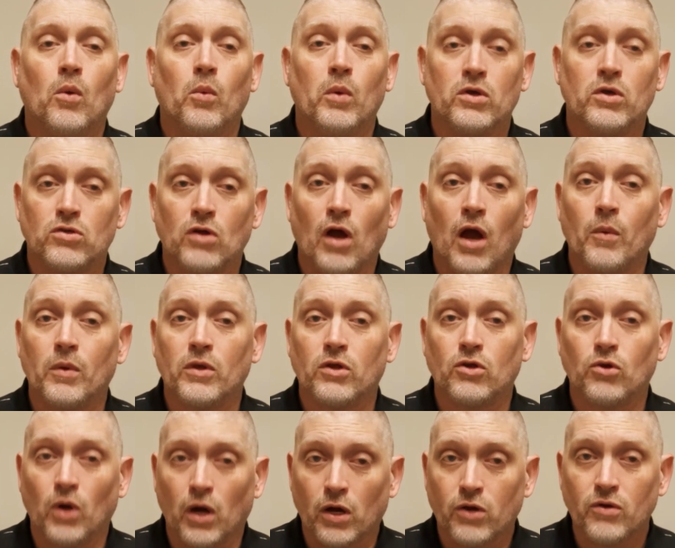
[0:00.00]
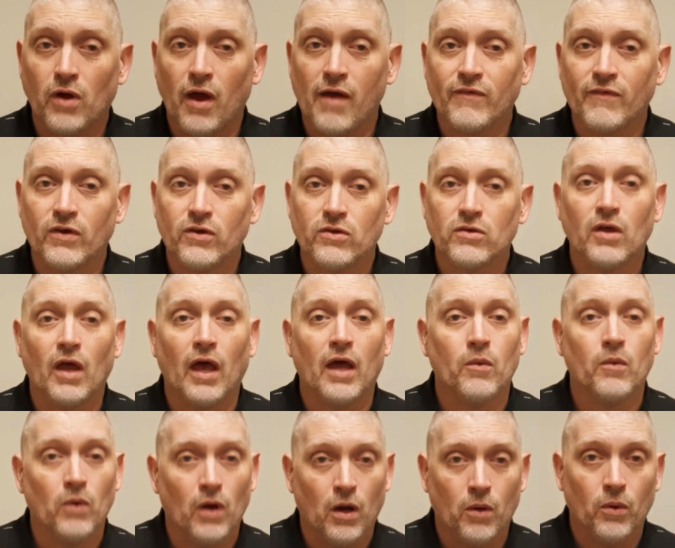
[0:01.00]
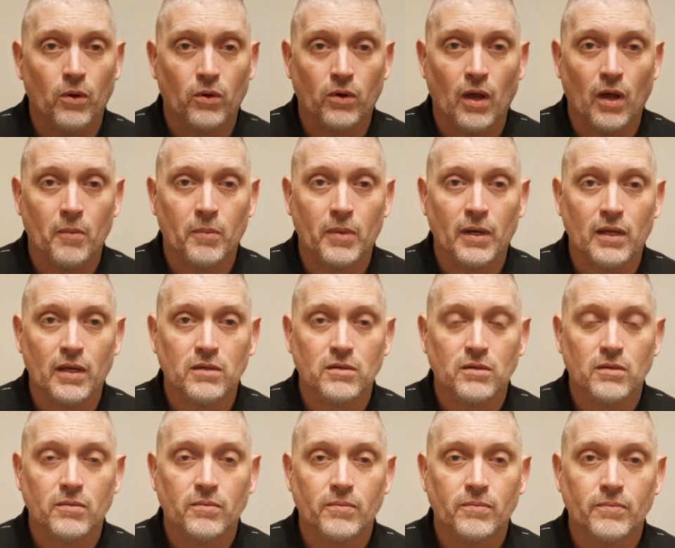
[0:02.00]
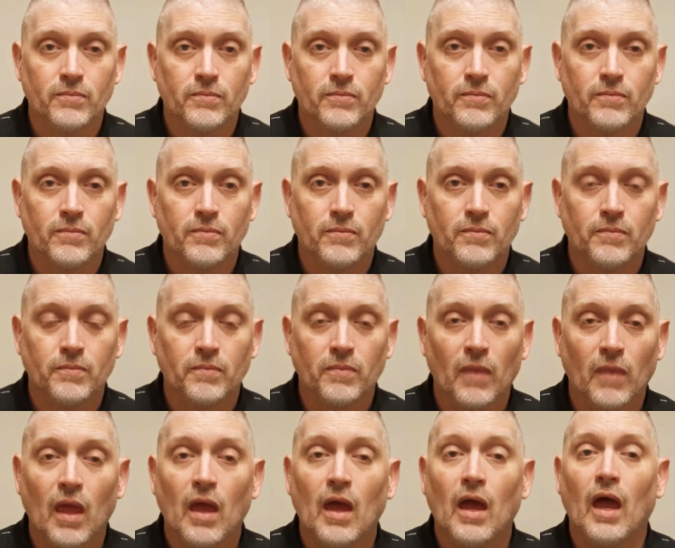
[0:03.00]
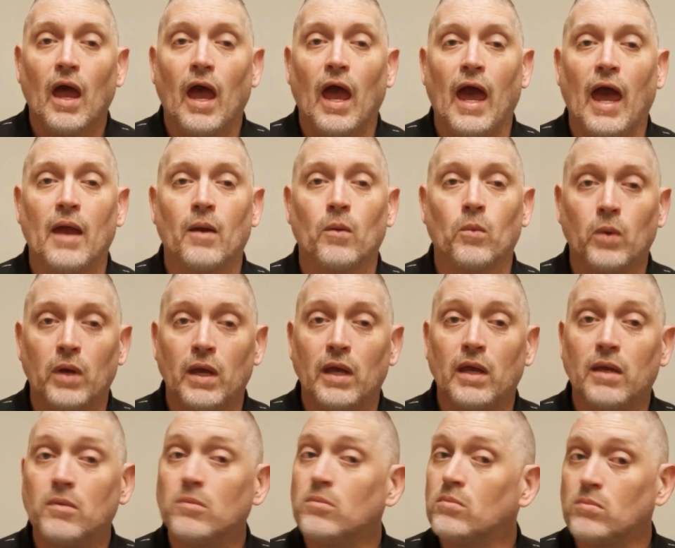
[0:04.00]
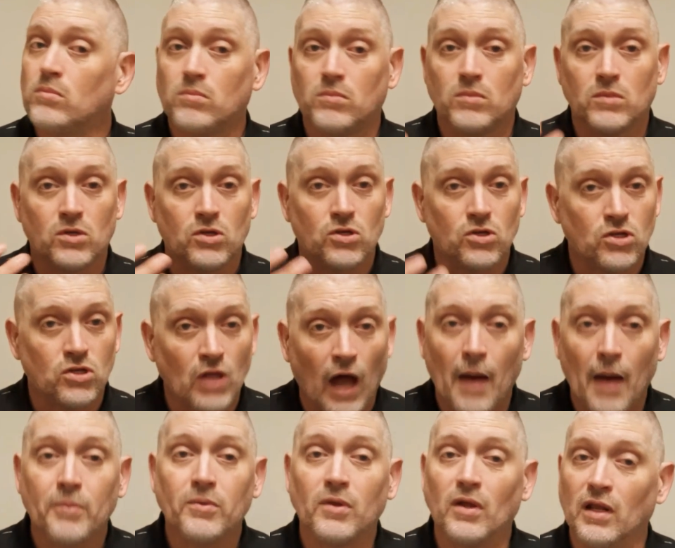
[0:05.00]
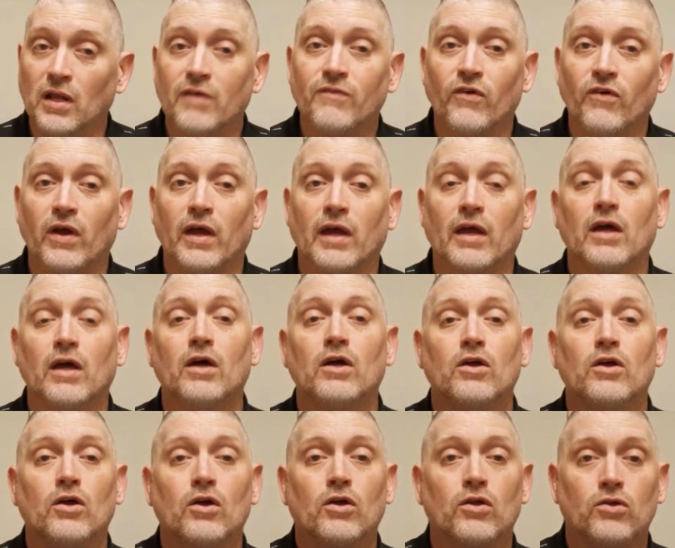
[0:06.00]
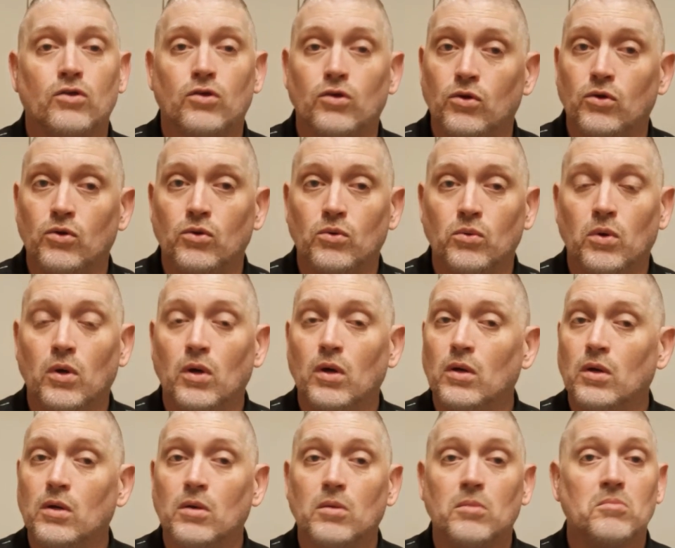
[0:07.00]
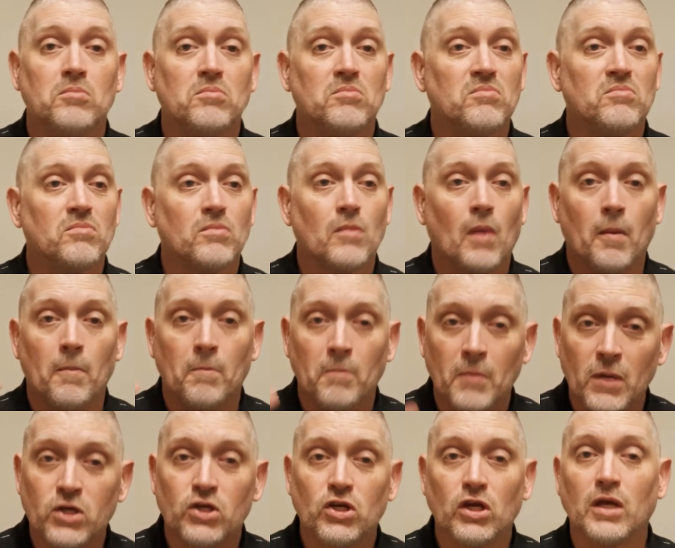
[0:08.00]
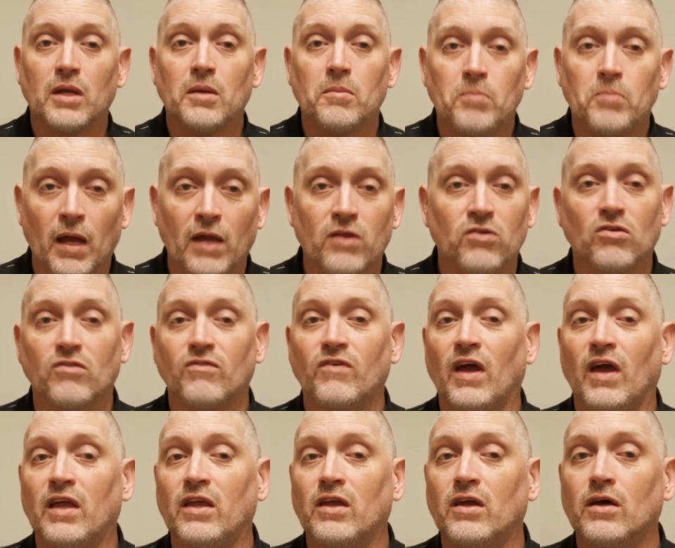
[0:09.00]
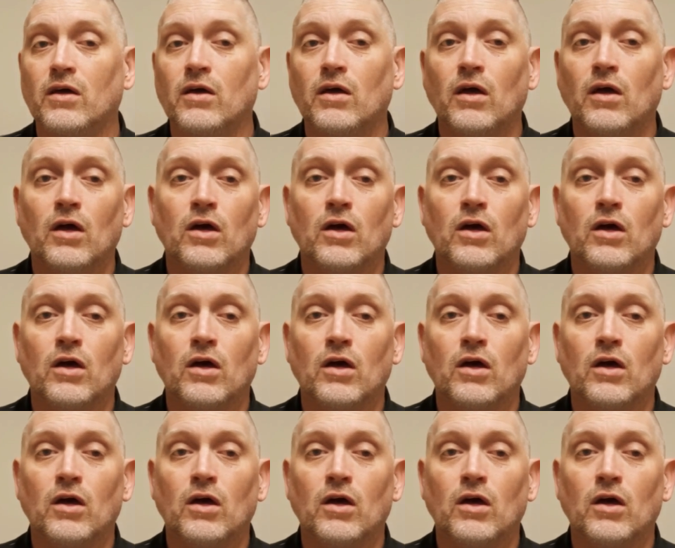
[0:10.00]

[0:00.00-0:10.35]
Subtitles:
We start with truck drivers and railroad companies. And we stop delivering to Michigan, Pennsylvania,